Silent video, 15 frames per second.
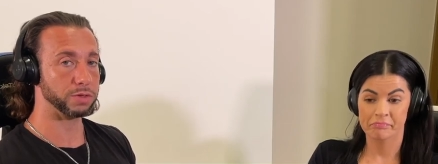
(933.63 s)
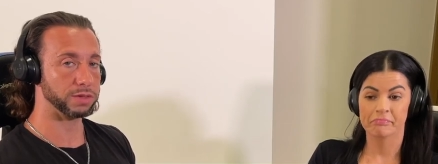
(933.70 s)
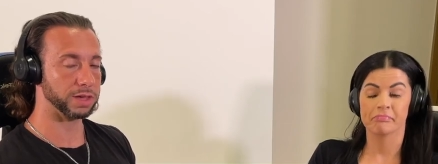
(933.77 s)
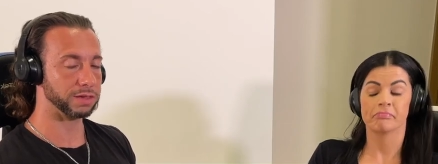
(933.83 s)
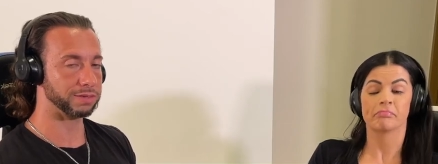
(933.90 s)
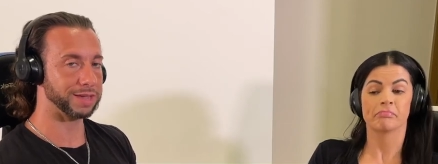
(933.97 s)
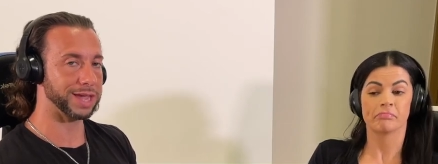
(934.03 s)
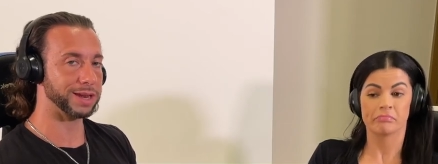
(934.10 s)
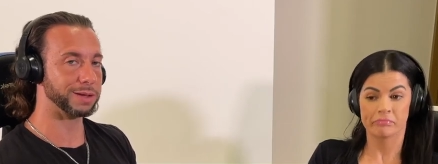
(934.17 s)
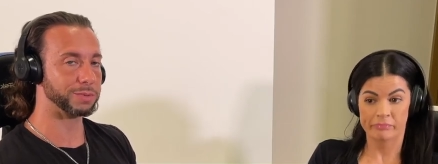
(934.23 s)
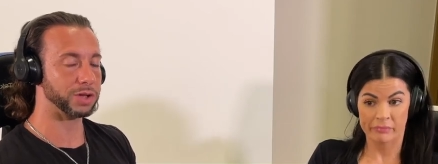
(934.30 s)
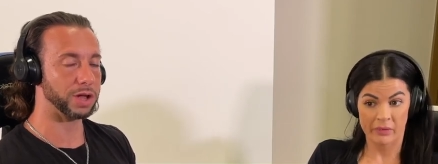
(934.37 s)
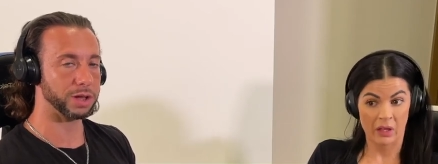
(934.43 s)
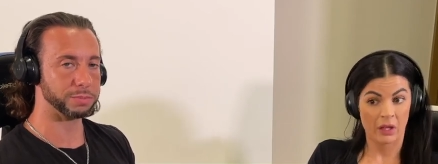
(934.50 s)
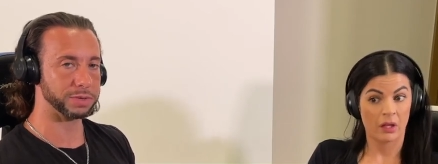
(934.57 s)
Speaker 1: music, stand
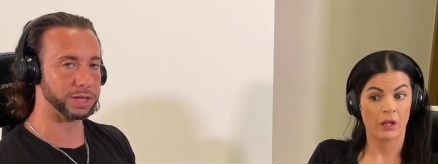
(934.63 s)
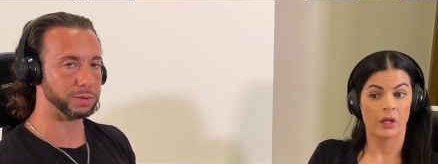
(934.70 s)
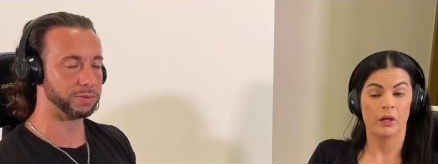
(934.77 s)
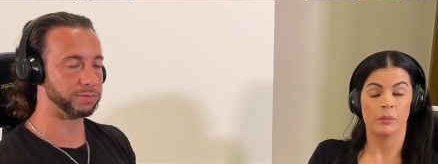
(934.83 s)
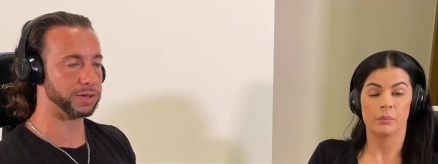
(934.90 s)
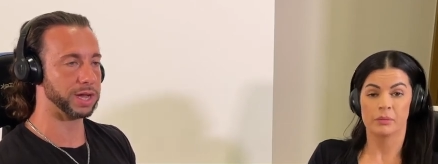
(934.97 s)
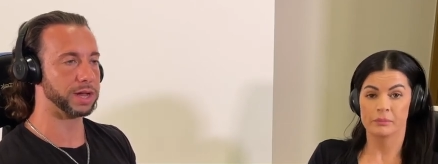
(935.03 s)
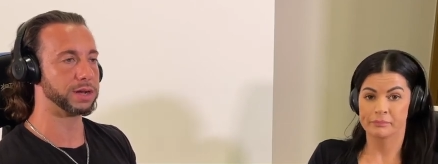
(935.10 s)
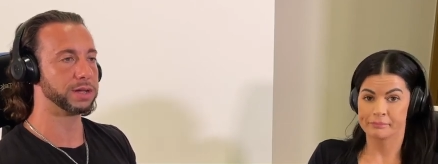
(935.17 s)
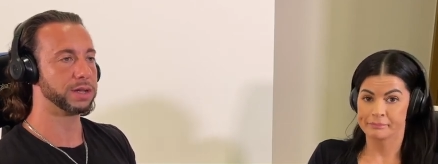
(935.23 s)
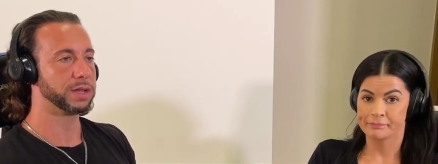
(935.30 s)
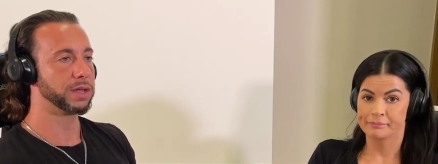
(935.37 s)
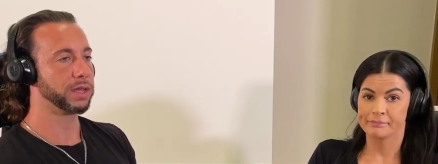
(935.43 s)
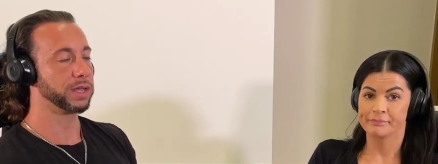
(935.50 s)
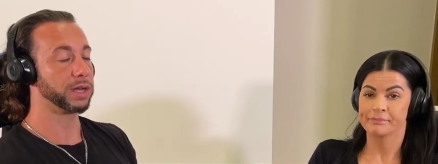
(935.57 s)
up comedy. We've got
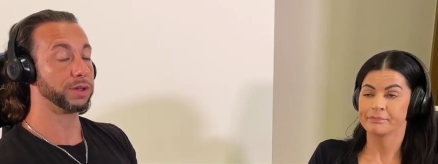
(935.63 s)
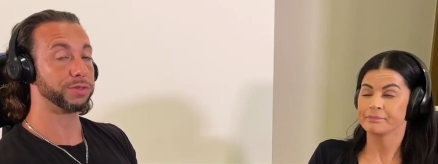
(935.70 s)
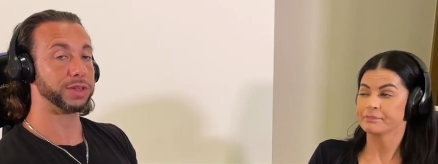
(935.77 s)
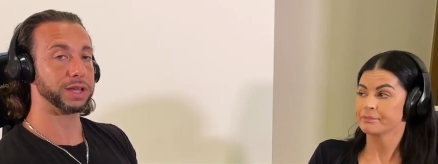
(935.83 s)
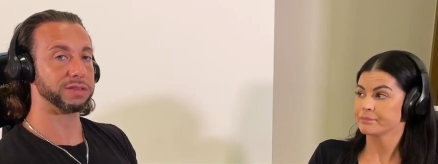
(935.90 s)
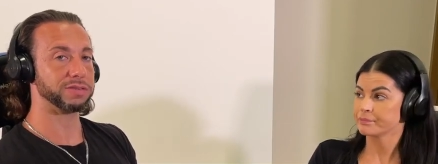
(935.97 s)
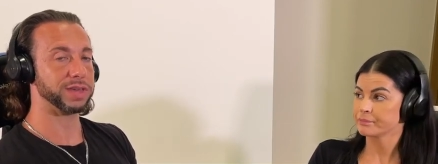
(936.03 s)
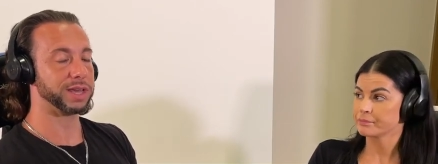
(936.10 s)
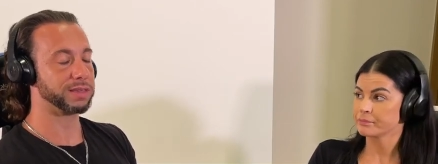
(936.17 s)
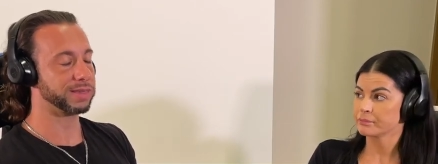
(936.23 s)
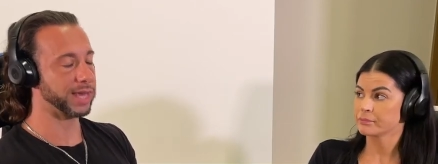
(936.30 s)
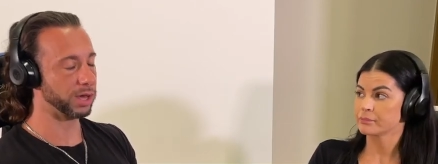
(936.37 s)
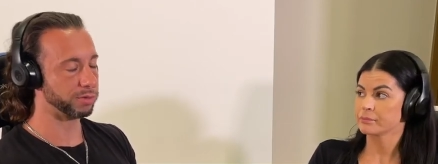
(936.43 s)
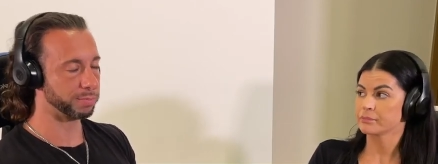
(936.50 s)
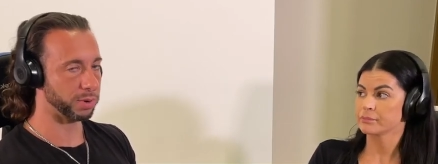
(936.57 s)
you know things like
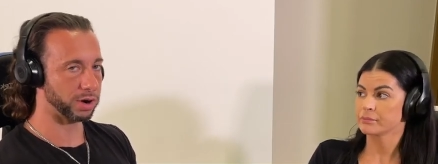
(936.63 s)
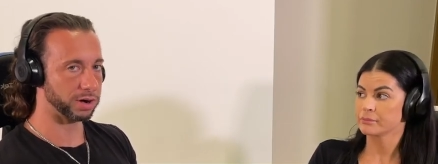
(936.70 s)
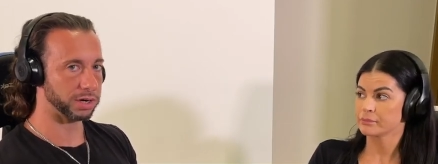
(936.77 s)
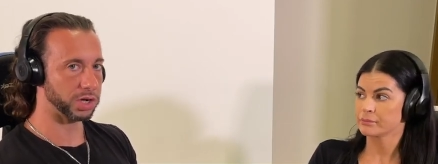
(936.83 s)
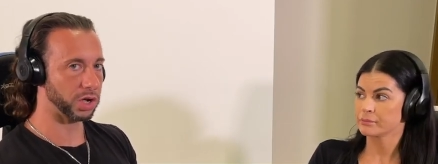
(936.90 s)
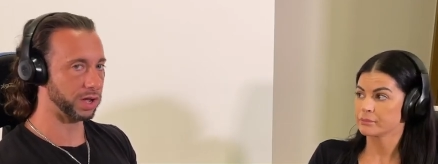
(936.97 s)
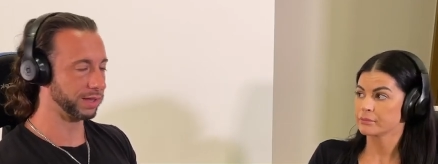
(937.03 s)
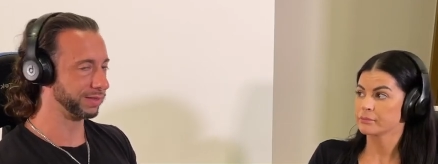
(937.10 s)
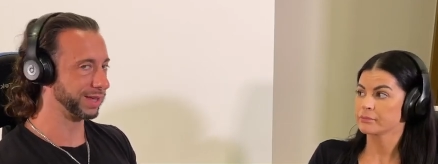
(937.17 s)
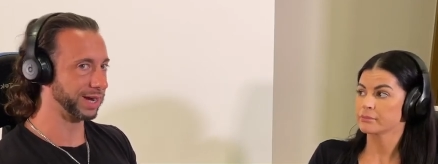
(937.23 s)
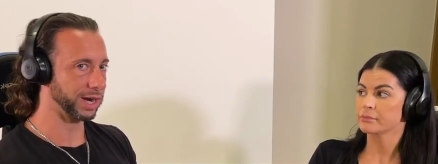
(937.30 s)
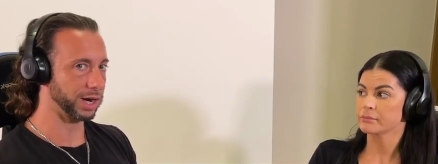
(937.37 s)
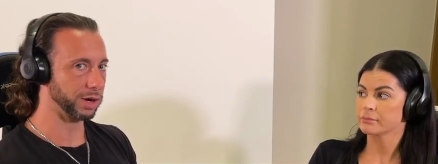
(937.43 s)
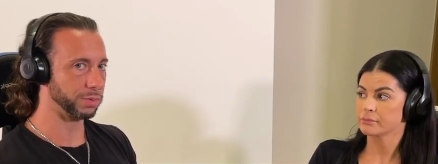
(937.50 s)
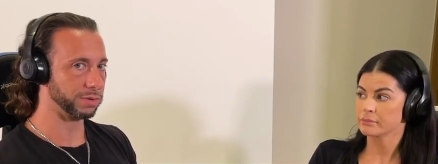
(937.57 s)
South Park on
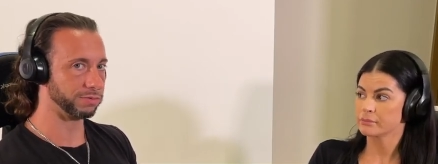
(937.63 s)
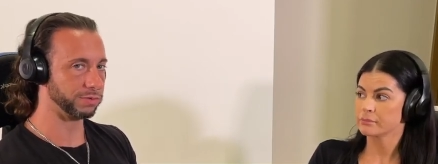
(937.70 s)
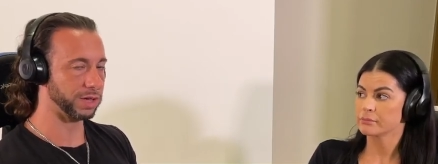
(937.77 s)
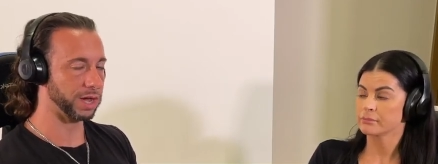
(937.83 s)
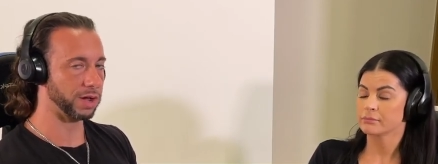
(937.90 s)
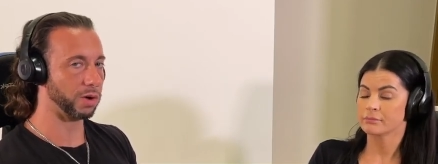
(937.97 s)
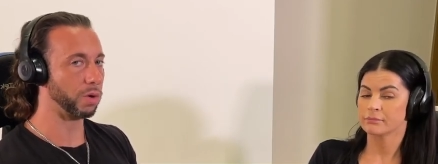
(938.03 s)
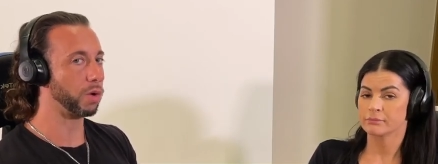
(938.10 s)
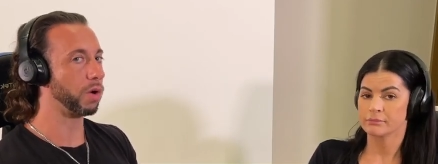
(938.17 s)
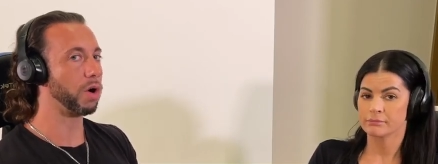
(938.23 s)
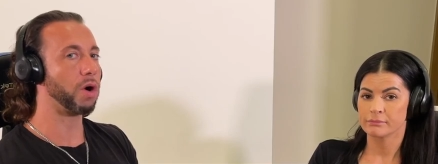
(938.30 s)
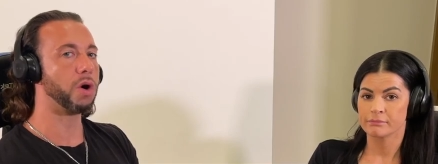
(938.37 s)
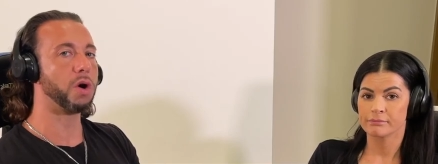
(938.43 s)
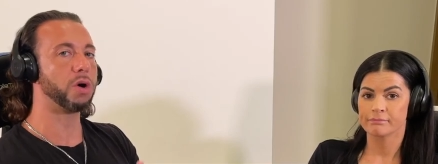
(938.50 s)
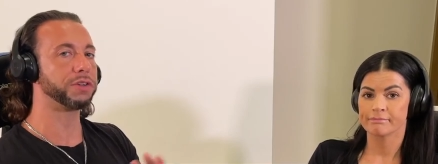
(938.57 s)
there. We've got
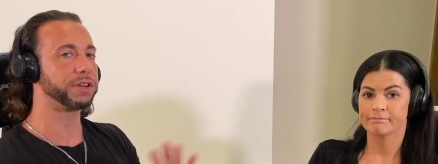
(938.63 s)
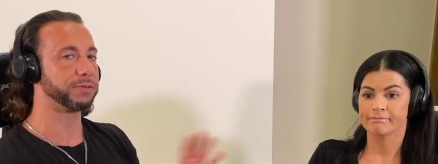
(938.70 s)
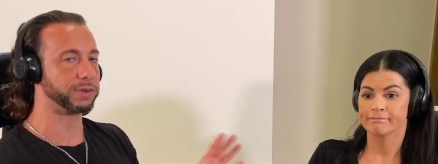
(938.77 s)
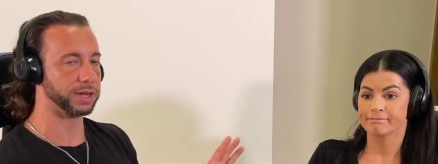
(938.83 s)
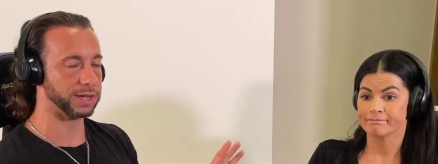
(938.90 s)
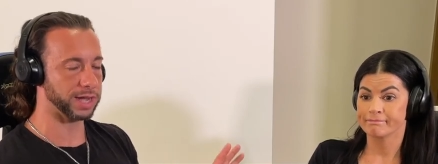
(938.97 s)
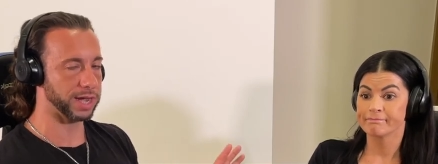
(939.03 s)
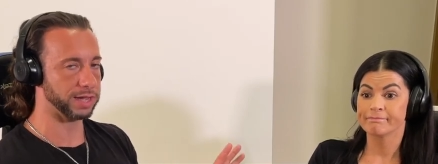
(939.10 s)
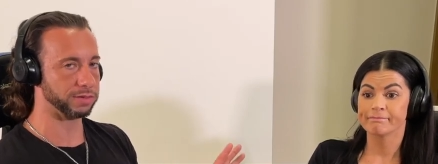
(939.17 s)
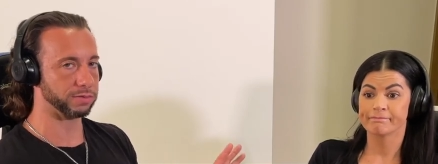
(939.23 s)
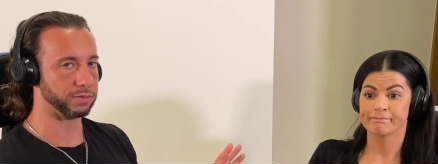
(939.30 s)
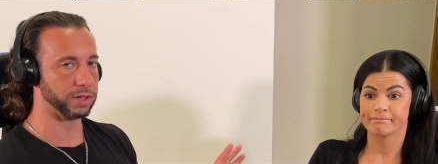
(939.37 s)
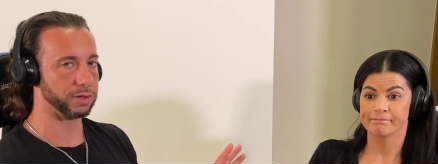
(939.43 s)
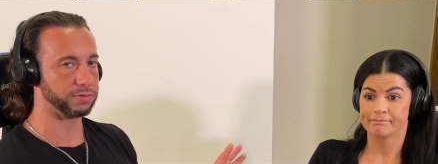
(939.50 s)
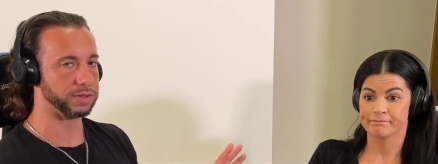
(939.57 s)
all different kinds of,